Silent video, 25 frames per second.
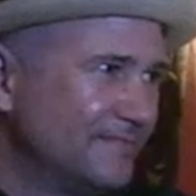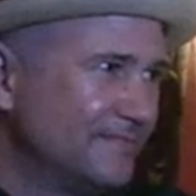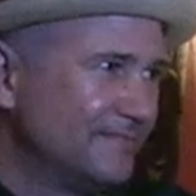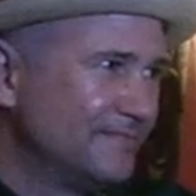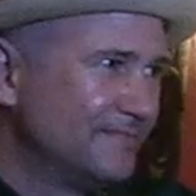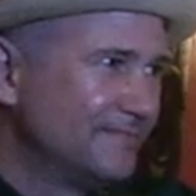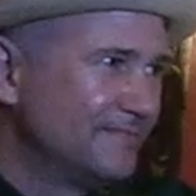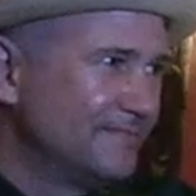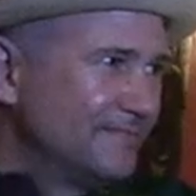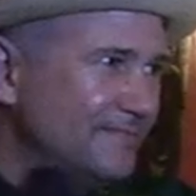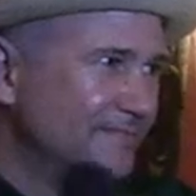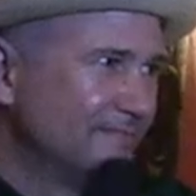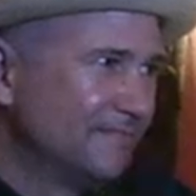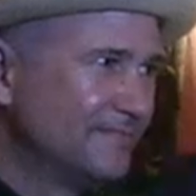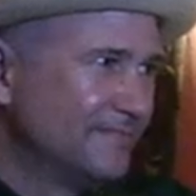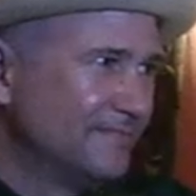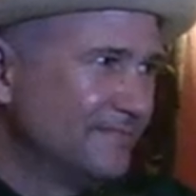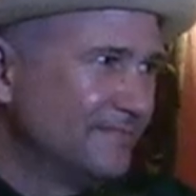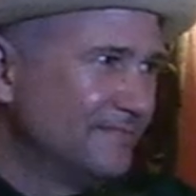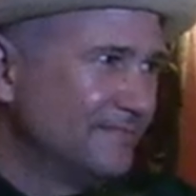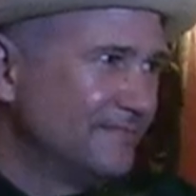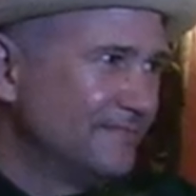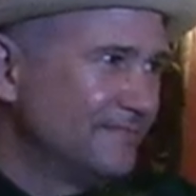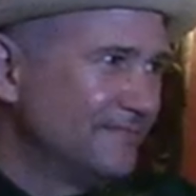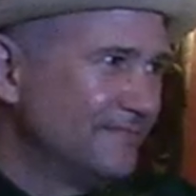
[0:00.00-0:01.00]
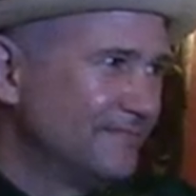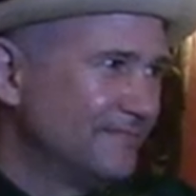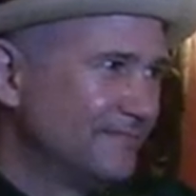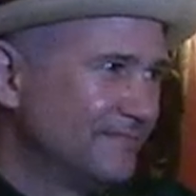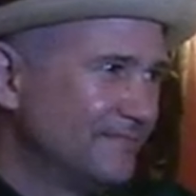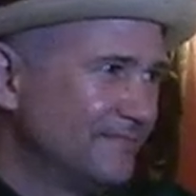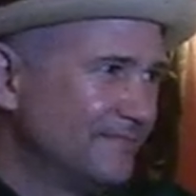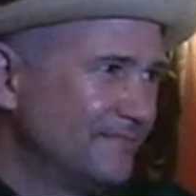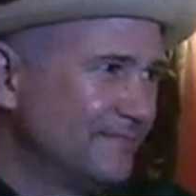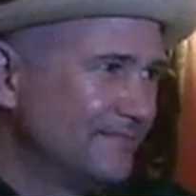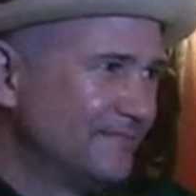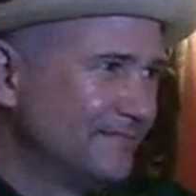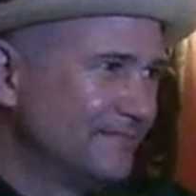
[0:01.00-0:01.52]

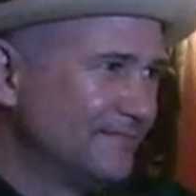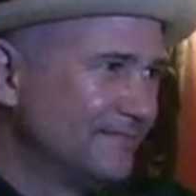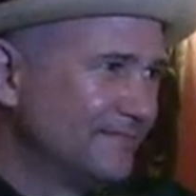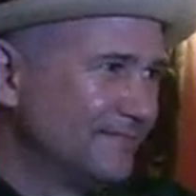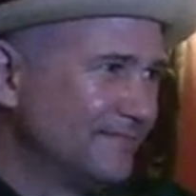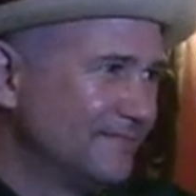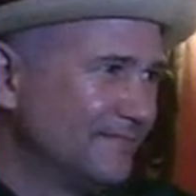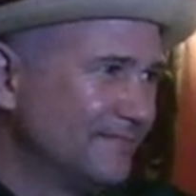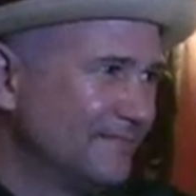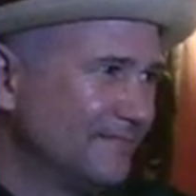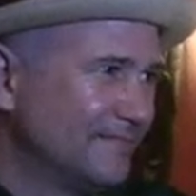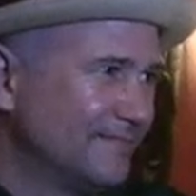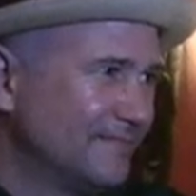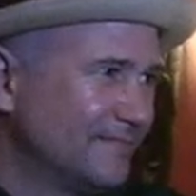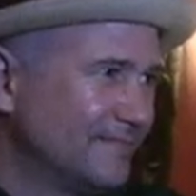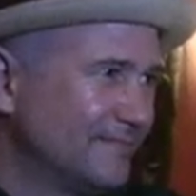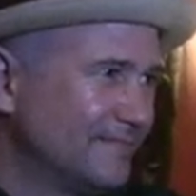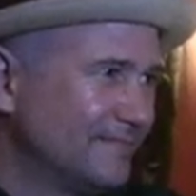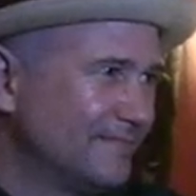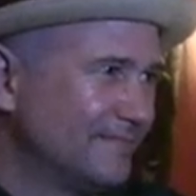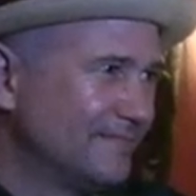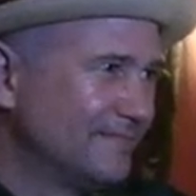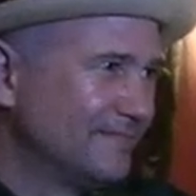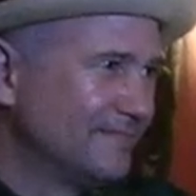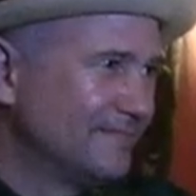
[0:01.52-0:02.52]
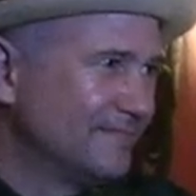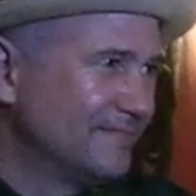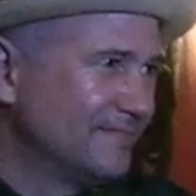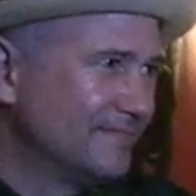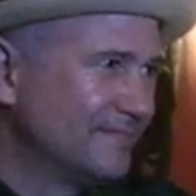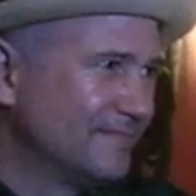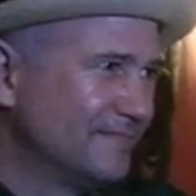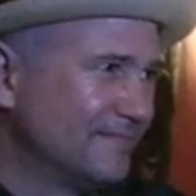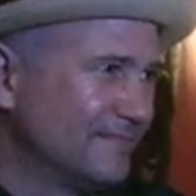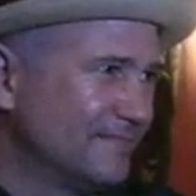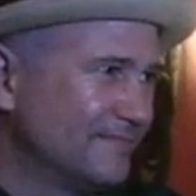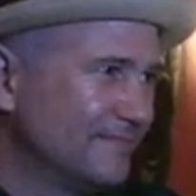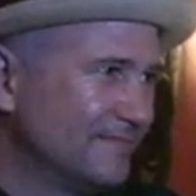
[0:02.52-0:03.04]

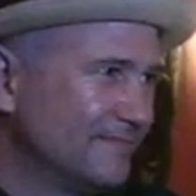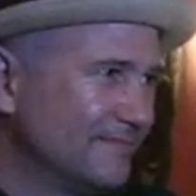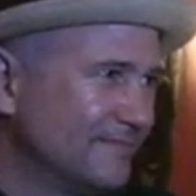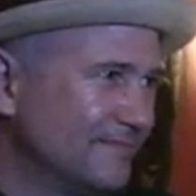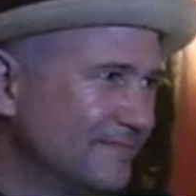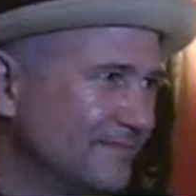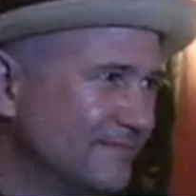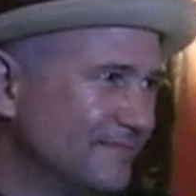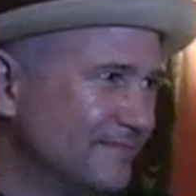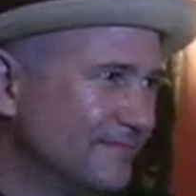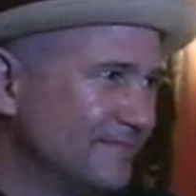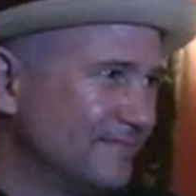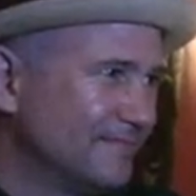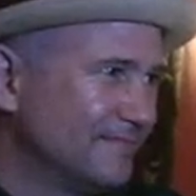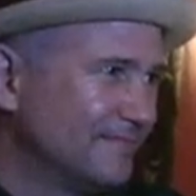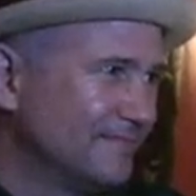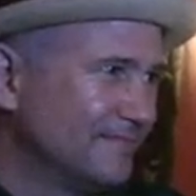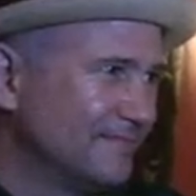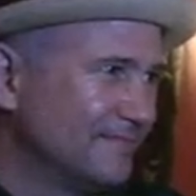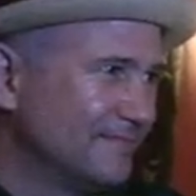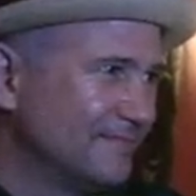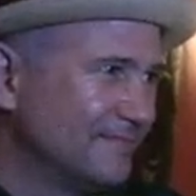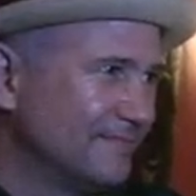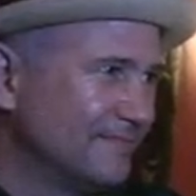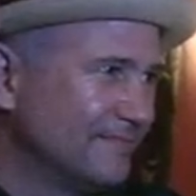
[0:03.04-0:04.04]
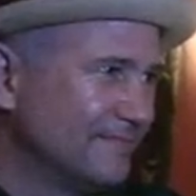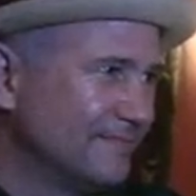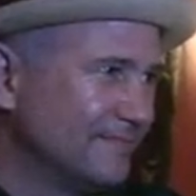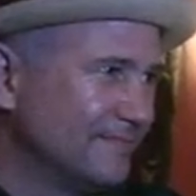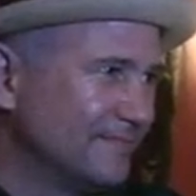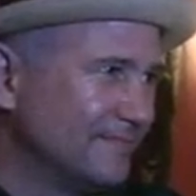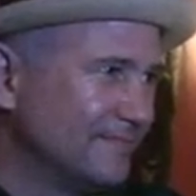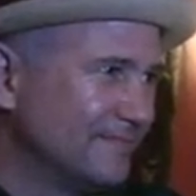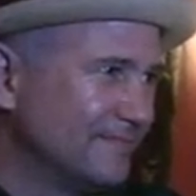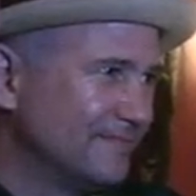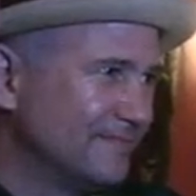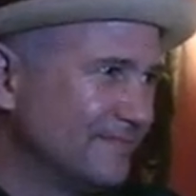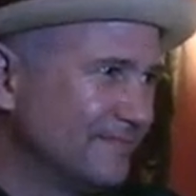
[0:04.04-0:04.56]

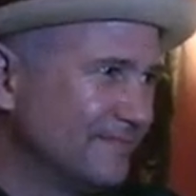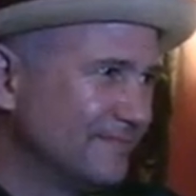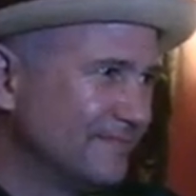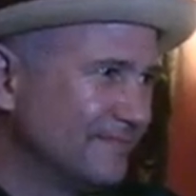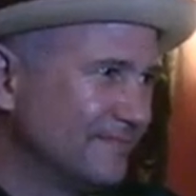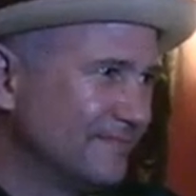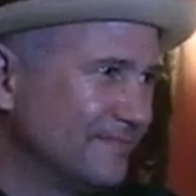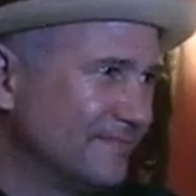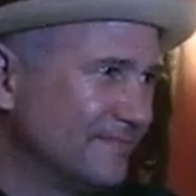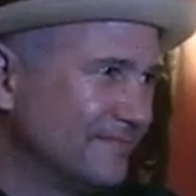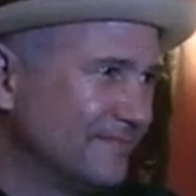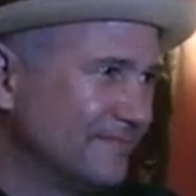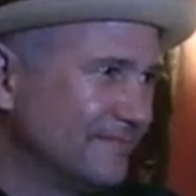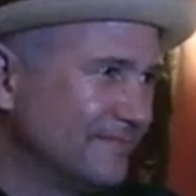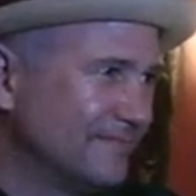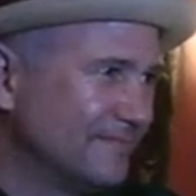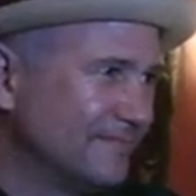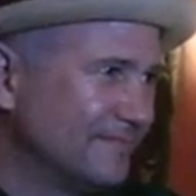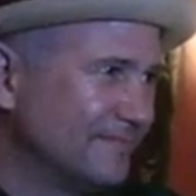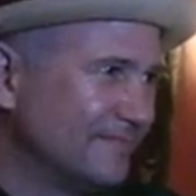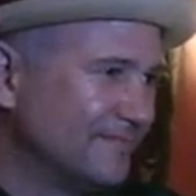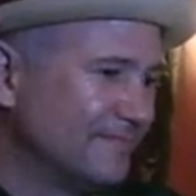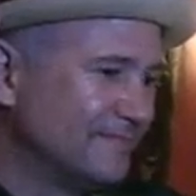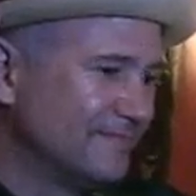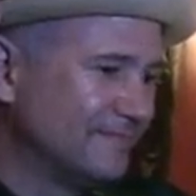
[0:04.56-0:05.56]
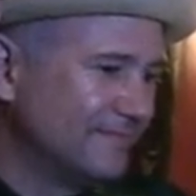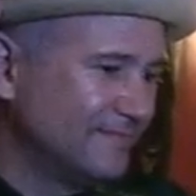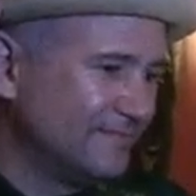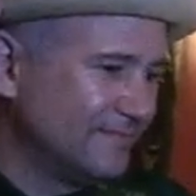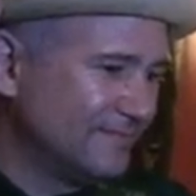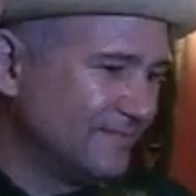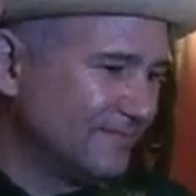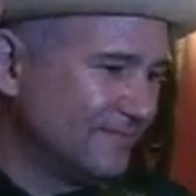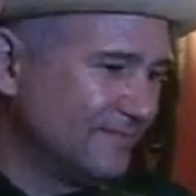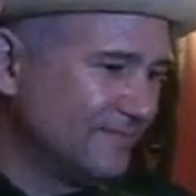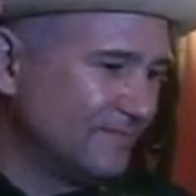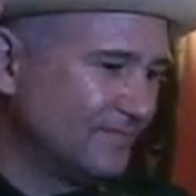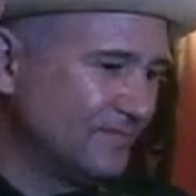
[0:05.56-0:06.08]

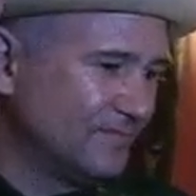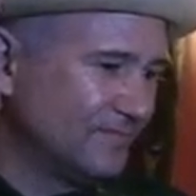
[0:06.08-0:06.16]
The person shown says nothing.